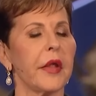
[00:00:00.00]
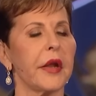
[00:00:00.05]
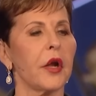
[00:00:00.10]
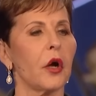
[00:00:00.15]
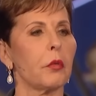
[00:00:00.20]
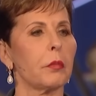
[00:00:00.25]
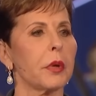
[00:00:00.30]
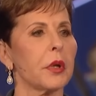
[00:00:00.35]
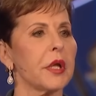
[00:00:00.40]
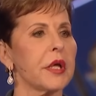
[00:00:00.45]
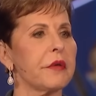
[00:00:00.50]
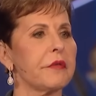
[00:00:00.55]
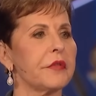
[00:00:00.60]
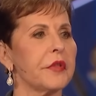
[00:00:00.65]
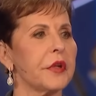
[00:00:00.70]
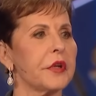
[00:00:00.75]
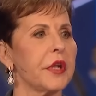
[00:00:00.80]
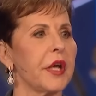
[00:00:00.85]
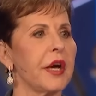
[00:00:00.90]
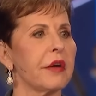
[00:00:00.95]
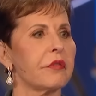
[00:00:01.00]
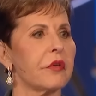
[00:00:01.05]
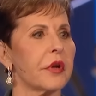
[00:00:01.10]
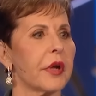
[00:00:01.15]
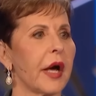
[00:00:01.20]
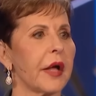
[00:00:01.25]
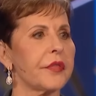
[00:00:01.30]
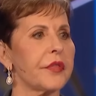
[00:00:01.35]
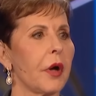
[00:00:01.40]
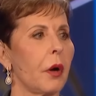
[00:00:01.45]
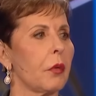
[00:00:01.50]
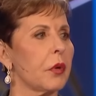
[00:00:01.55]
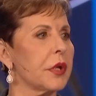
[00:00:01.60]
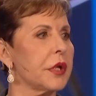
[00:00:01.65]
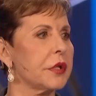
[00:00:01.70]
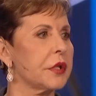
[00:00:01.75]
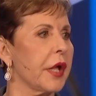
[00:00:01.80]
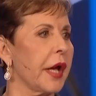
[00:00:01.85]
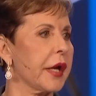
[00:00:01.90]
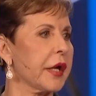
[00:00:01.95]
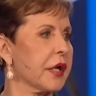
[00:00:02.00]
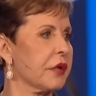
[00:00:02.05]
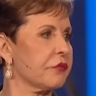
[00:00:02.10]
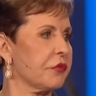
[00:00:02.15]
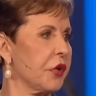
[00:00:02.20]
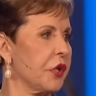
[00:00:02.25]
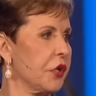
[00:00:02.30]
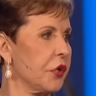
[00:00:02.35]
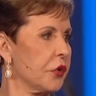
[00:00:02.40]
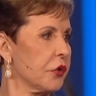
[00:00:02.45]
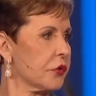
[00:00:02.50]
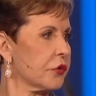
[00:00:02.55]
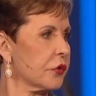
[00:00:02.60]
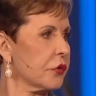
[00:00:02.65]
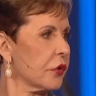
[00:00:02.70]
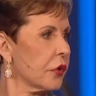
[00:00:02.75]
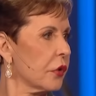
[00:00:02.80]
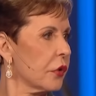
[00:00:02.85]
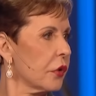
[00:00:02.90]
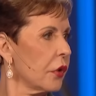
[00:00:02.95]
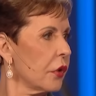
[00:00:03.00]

and they don't believe in the devil. And I thought, well, isn't that convenient?